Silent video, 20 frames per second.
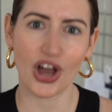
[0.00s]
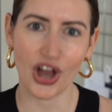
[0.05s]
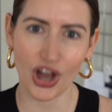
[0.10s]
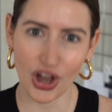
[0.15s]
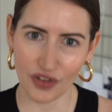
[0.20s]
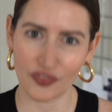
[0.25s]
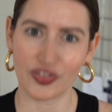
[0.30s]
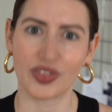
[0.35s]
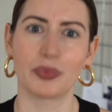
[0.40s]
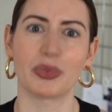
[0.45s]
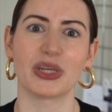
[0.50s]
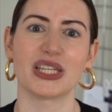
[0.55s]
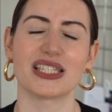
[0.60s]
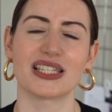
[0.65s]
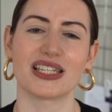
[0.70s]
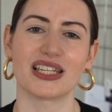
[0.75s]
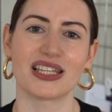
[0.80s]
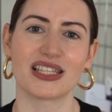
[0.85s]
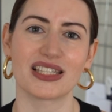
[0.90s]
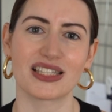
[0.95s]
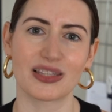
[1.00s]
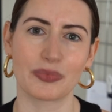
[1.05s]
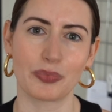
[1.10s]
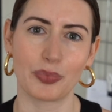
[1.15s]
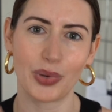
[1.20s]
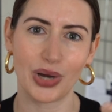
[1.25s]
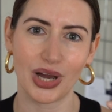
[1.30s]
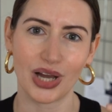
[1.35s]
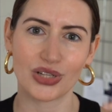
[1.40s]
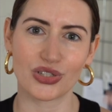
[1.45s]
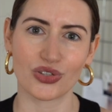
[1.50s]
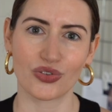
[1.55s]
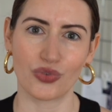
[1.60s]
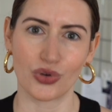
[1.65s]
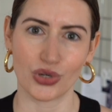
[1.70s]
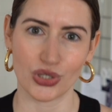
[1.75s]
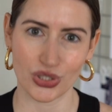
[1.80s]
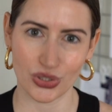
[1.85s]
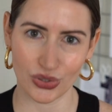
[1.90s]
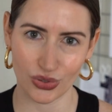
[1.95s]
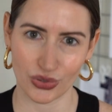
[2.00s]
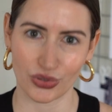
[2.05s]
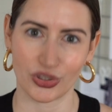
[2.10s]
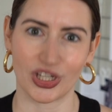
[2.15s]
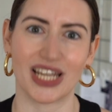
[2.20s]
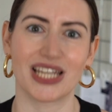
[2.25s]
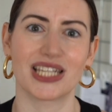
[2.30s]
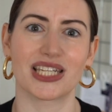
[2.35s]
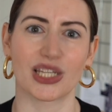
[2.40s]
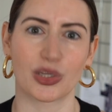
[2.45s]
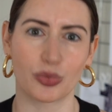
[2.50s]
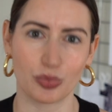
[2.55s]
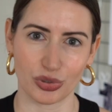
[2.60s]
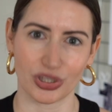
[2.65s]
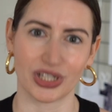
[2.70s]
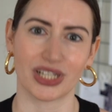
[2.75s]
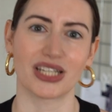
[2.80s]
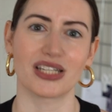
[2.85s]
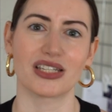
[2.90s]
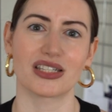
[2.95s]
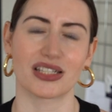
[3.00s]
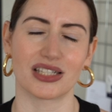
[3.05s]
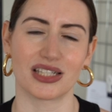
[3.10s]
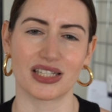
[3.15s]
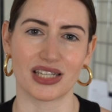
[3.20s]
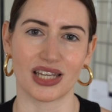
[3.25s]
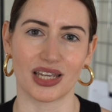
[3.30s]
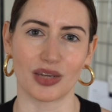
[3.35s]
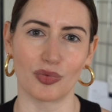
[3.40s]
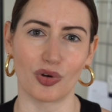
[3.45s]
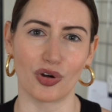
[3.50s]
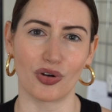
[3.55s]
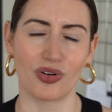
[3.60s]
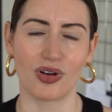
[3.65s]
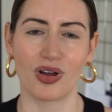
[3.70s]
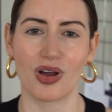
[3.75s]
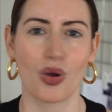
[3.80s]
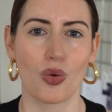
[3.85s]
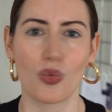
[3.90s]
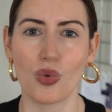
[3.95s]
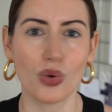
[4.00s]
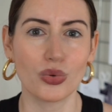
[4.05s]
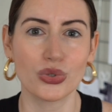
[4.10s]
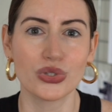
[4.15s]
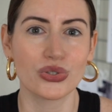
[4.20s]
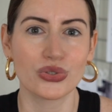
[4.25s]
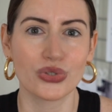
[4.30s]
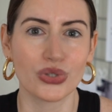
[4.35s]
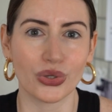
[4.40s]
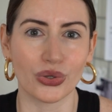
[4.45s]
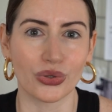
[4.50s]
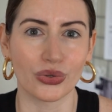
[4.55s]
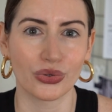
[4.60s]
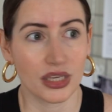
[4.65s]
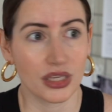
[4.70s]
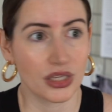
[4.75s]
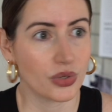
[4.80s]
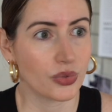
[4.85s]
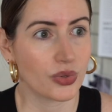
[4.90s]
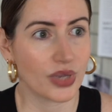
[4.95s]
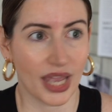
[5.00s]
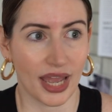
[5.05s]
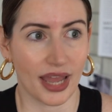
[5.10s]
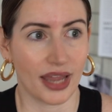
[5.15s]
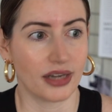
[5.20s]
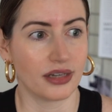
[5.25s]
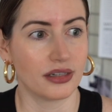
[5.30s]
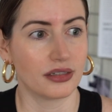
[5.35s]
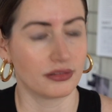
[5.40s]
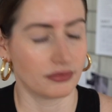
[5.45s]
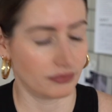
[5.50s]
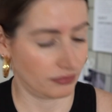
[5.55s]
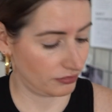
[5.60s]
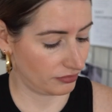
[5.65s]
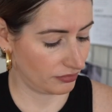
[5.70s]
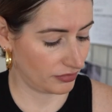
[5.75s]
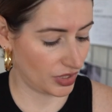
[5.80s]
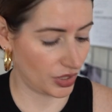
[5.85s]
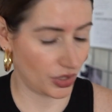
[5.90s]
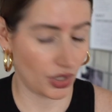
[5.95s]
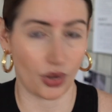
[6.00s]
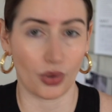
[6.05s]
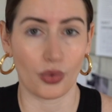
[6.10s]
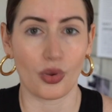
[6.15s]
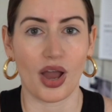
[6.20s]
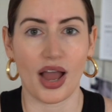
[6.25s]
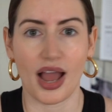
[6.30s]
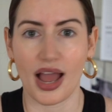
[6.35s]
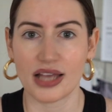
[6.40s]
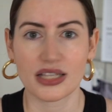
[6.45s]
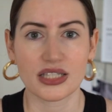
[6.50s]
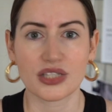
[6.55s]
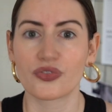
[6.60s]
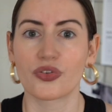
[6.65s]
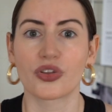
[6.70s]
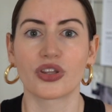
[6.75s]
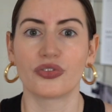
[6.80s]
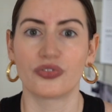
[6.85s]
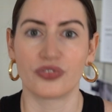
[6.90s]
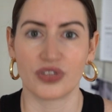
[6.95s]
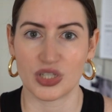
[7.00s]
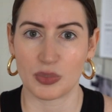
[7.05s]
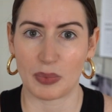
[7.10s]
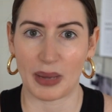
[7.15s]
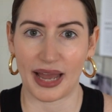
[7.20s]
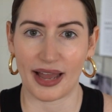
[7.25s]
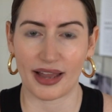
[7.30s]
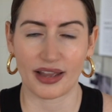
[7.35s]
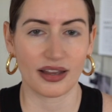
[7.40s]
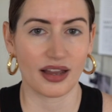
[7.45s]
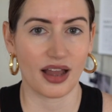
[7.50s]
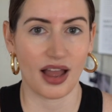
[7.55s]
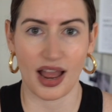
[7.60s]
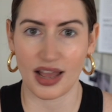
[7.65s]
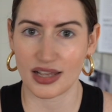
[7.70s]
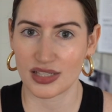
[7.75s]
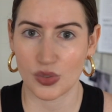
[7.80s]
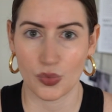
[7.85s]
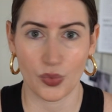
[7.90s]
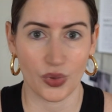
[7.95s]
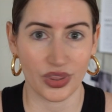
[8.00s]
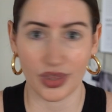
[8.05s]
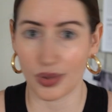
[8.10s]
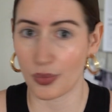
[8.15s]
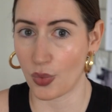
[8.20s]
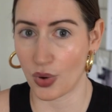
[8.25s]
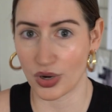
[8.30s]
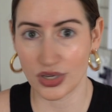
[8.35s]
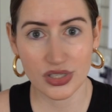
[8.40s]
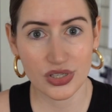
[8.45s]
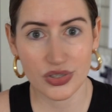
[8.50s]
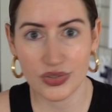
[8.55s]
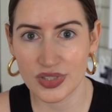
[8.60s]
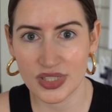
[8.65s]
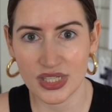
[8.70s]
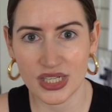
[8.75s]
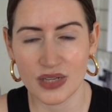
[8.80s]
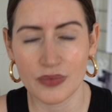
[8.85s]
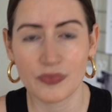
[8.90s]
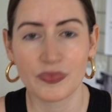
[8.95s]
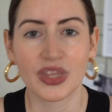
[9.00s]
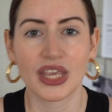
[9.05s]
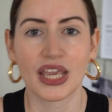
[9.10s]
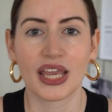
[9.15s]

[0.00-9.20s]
of the business, part of what you're creating and bringing to the table? What would you do? You can, ask for the feedback, ask what they want to see.